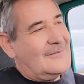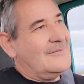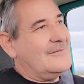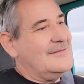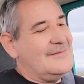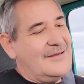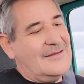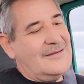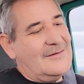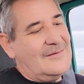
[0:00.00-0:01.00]
Right
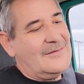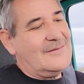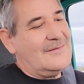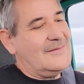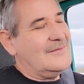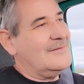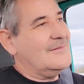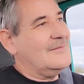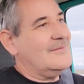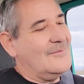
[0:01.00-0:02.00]
there.
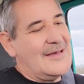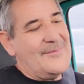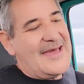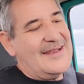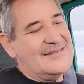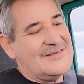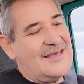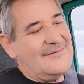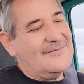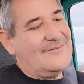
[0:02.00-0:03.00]
Wideband is
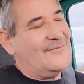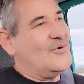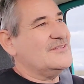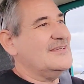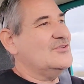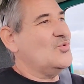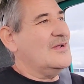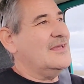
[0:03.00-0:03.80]
at 1420.